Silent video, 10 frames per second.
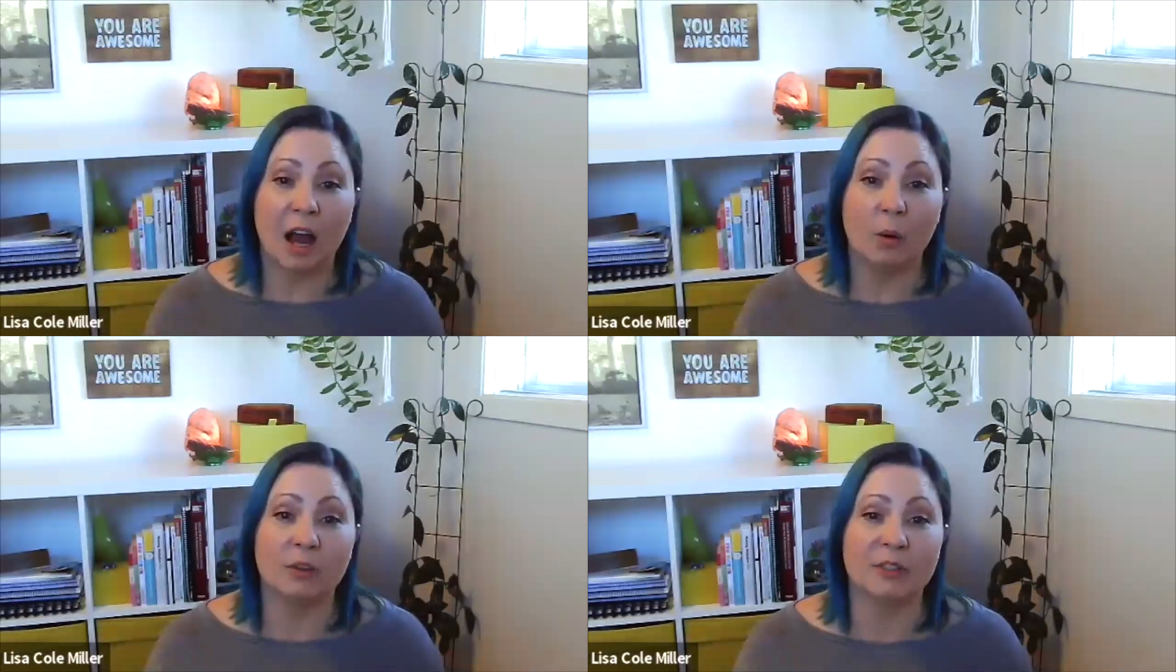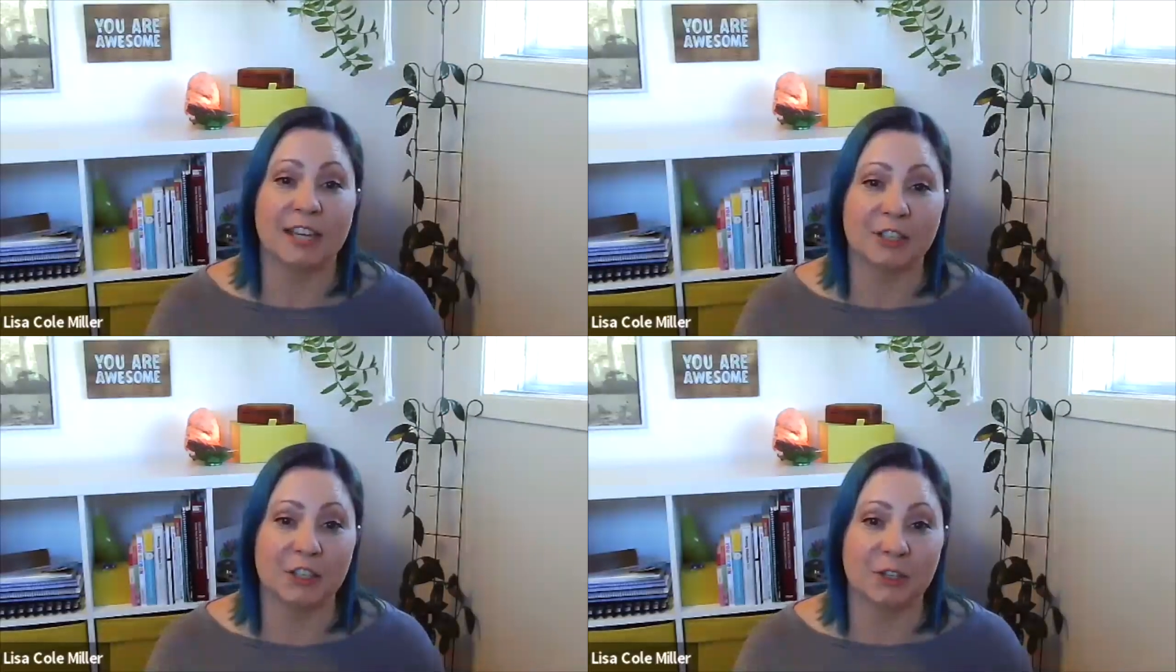we'll
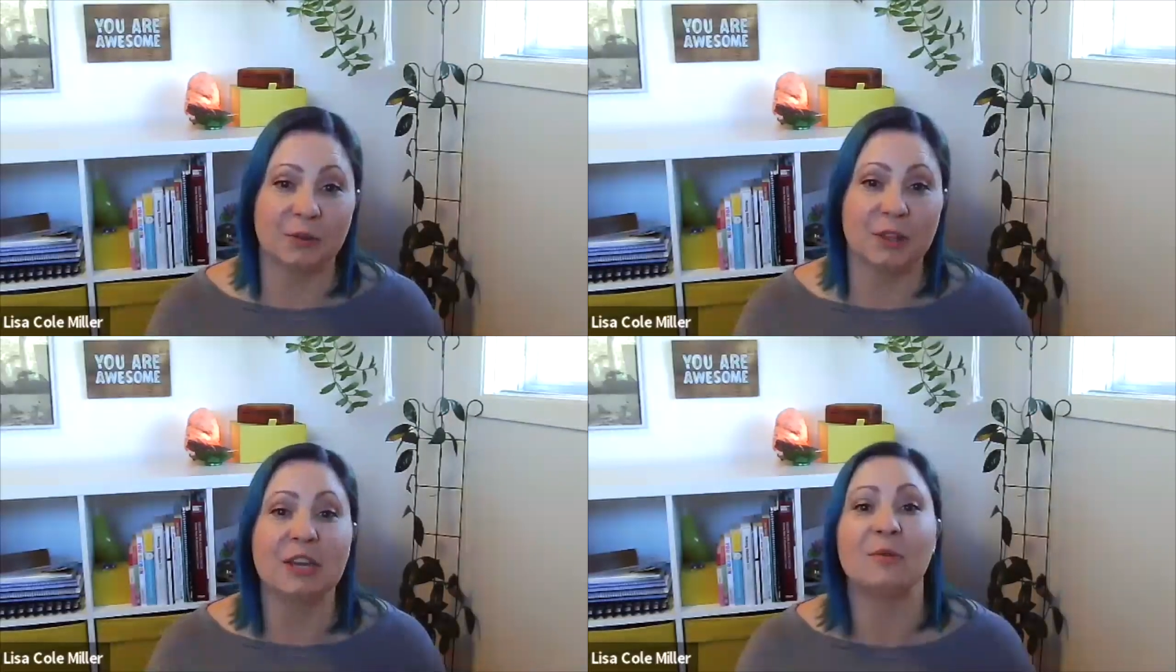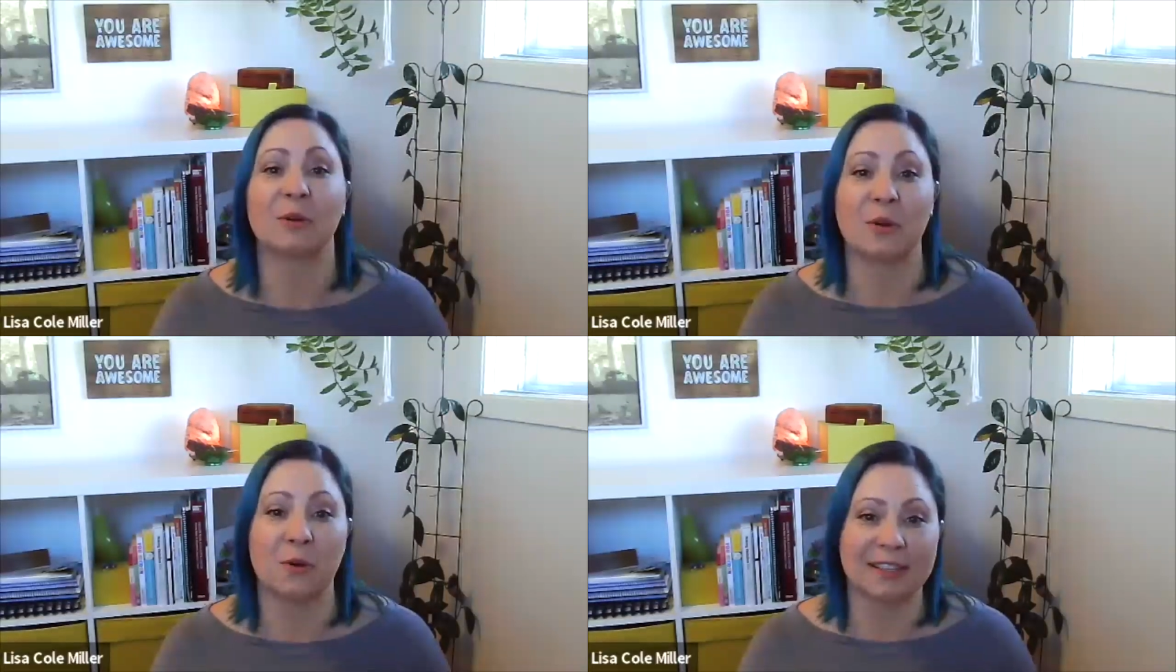send you the
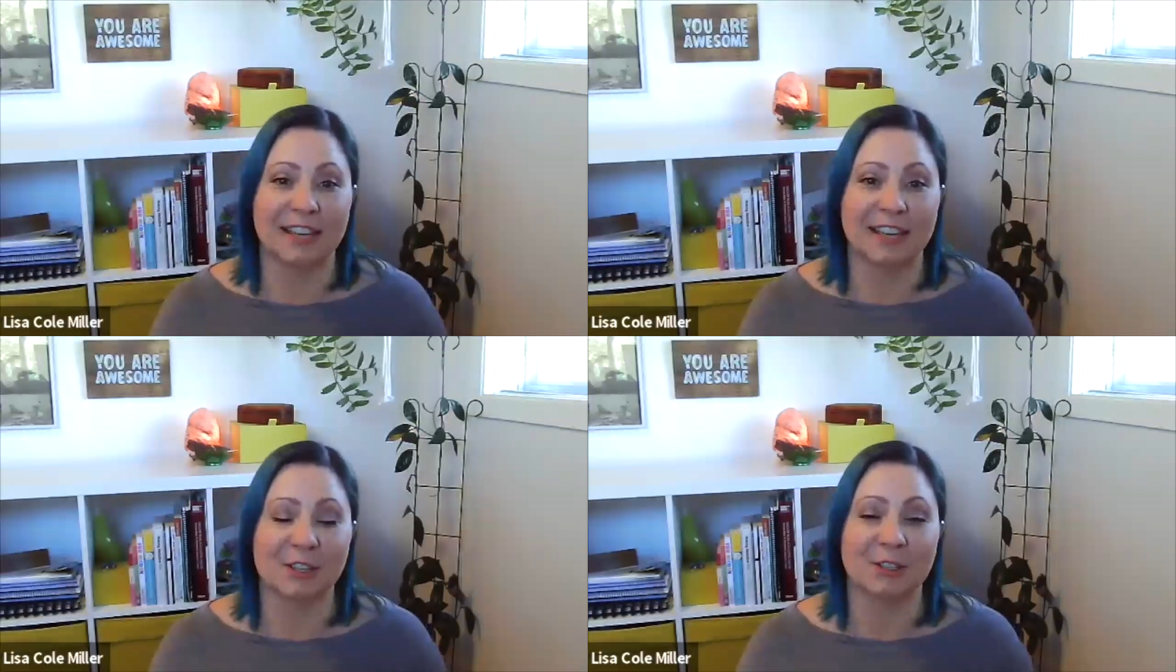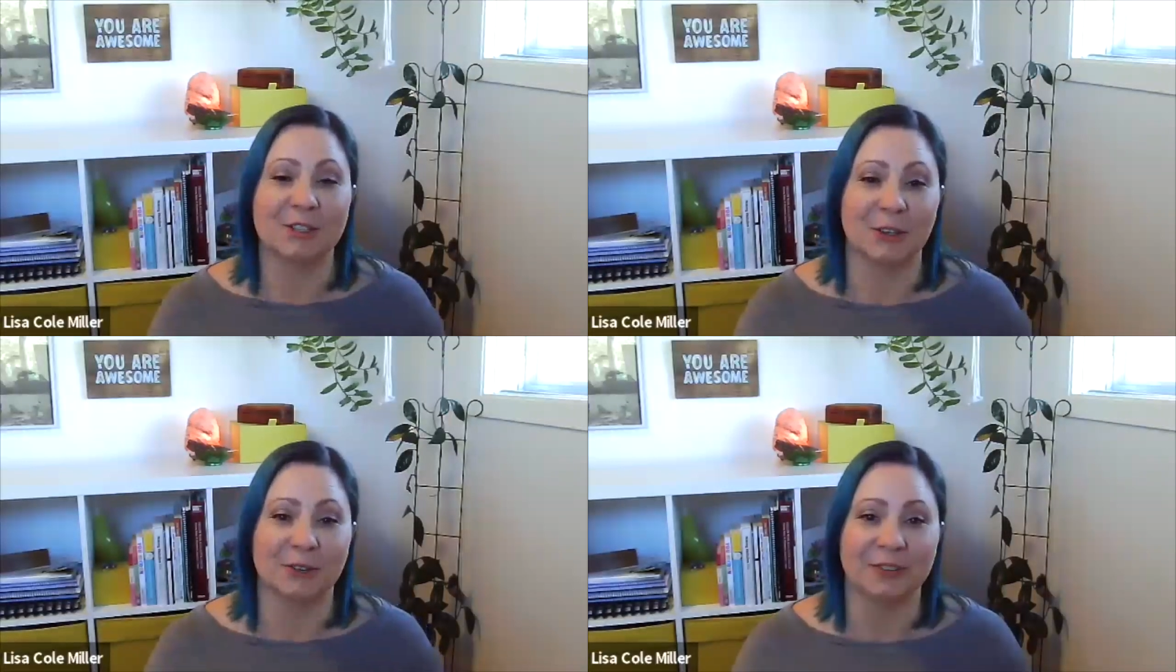recorded session
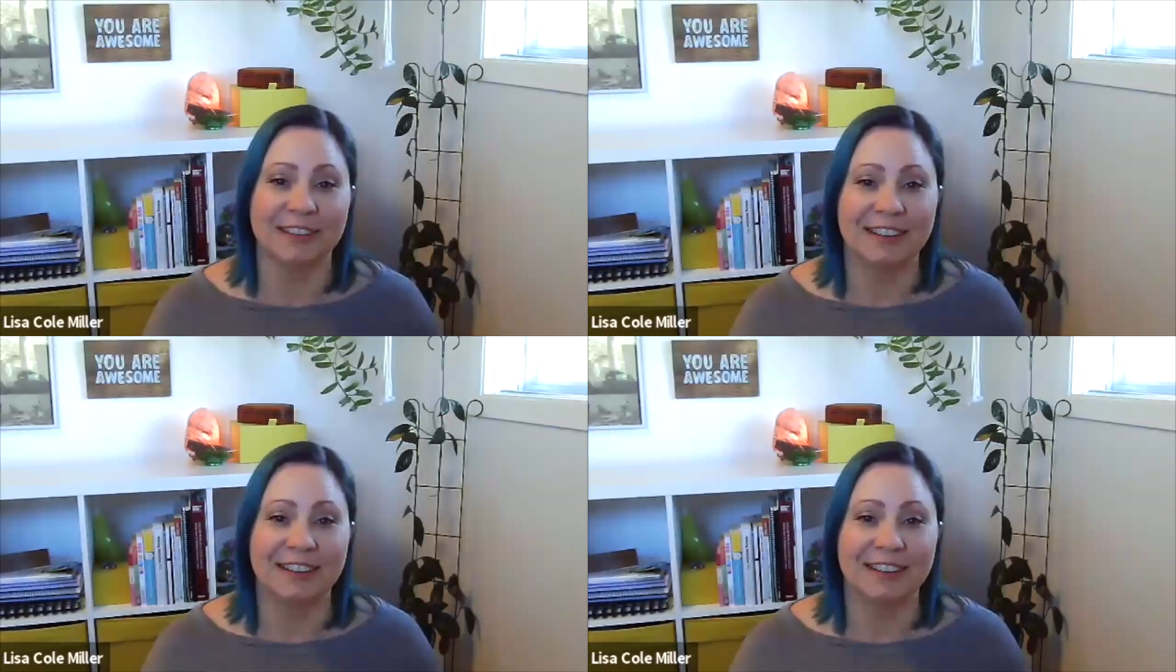soon.